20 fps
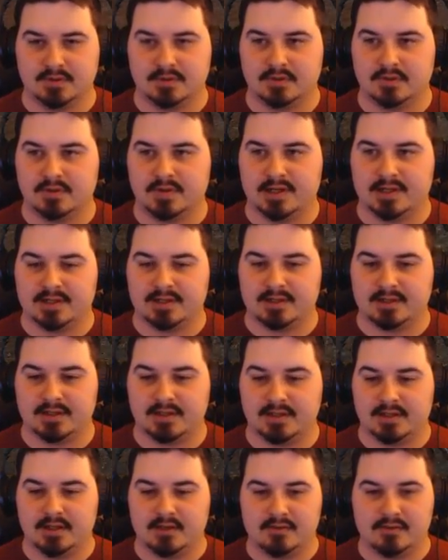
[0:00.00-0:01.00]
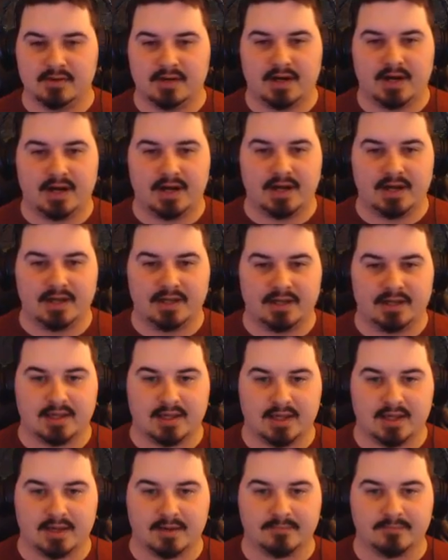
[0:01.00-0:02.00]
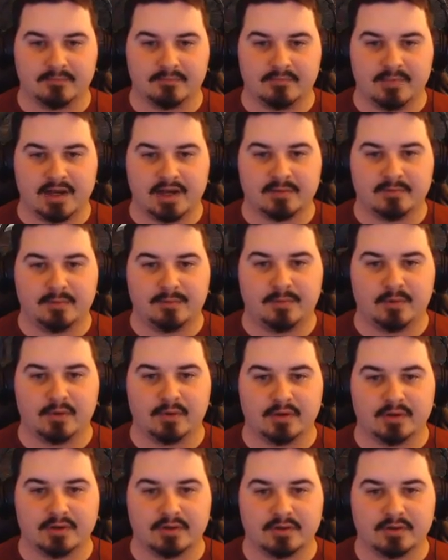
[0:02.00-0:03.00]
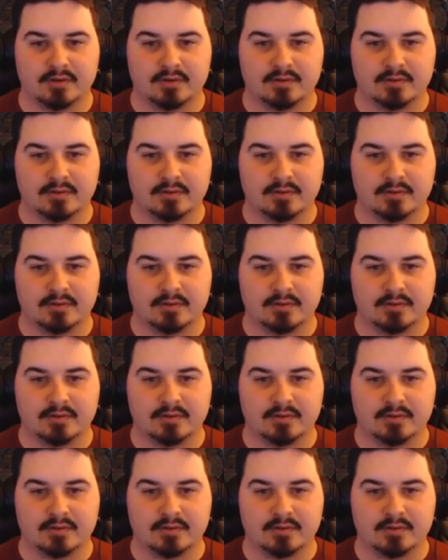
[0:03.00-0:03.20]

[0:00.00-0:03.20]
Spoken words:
Alright, and here I am, back in Napoleon.